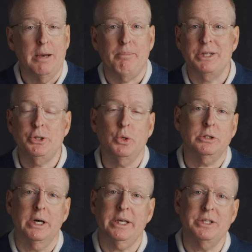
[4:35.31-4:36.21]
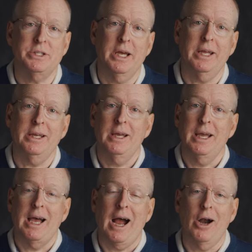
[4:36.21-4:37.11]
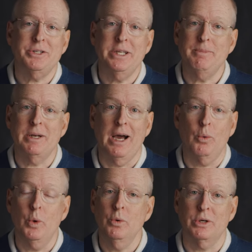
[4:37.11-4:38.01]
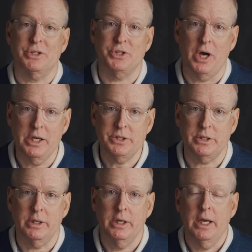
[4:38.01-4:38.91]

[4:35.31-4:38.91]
By two o'clock each day, our team and I, we were exhausted.